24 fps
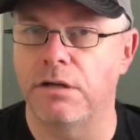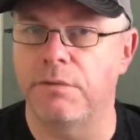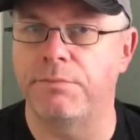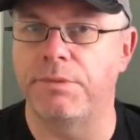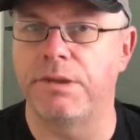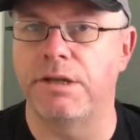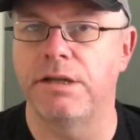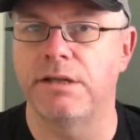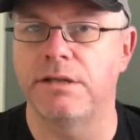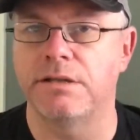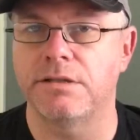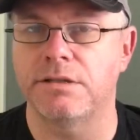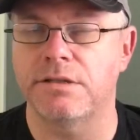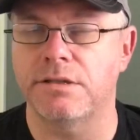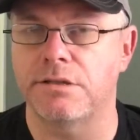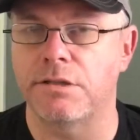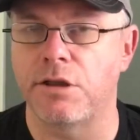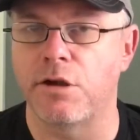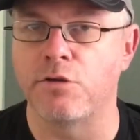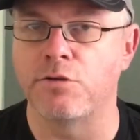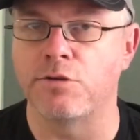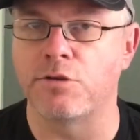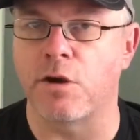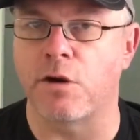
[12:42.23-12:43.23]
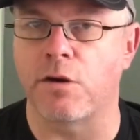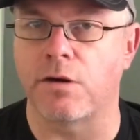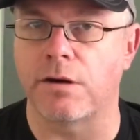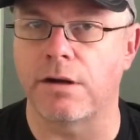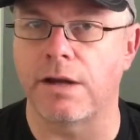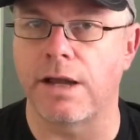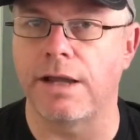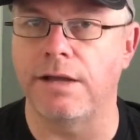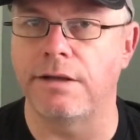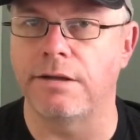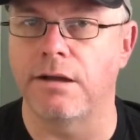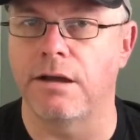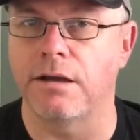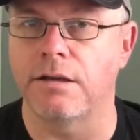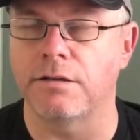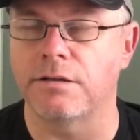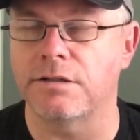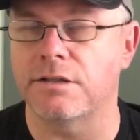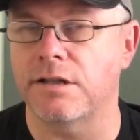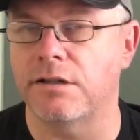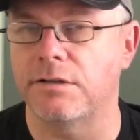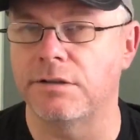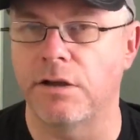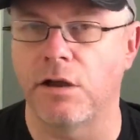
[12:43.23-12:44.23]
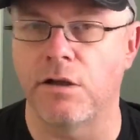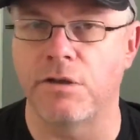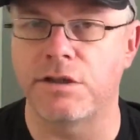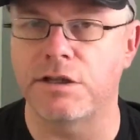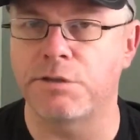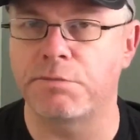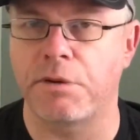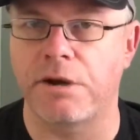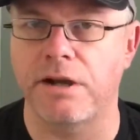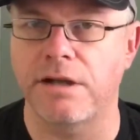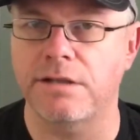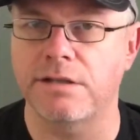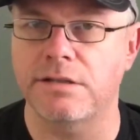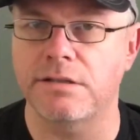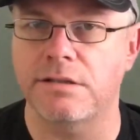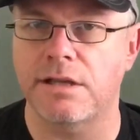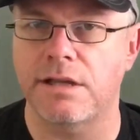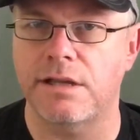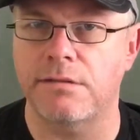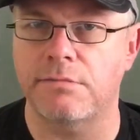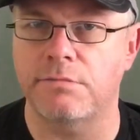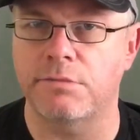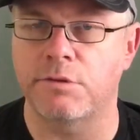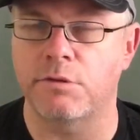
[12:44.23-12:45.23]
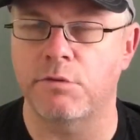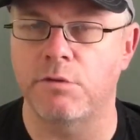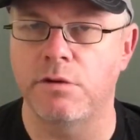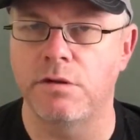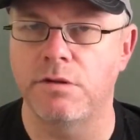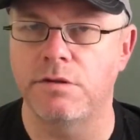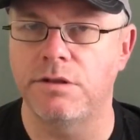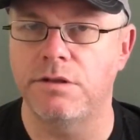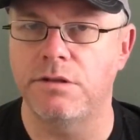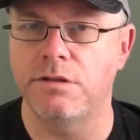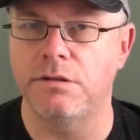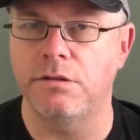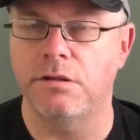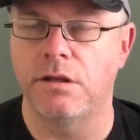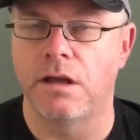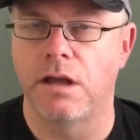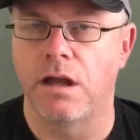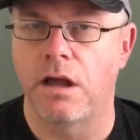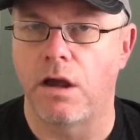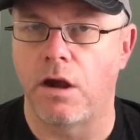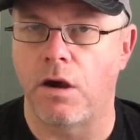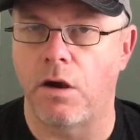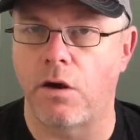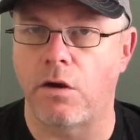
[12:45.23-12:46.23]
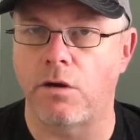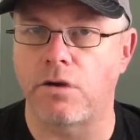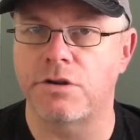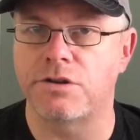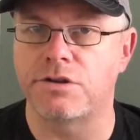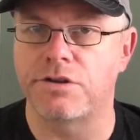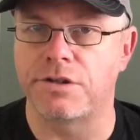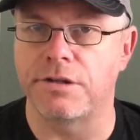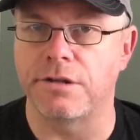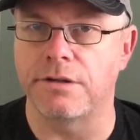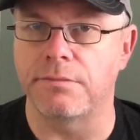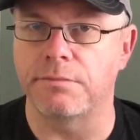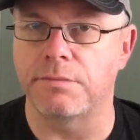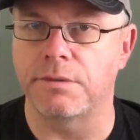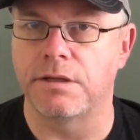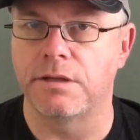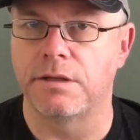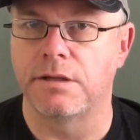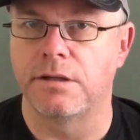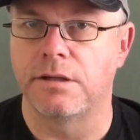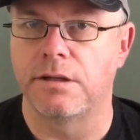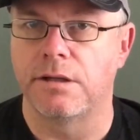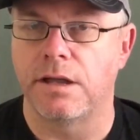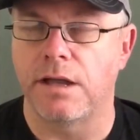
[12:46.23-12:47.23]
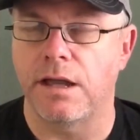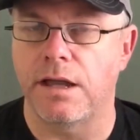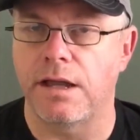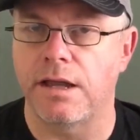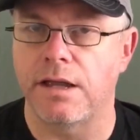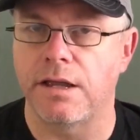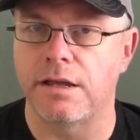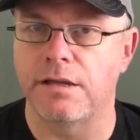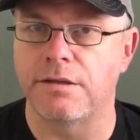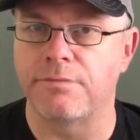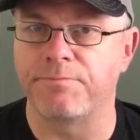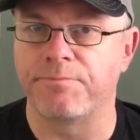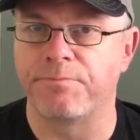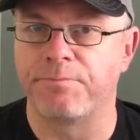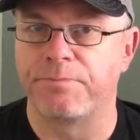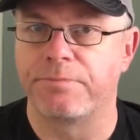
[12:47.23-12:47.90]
pins, those are $8, and all these prices that I'm quoting you are shipped. And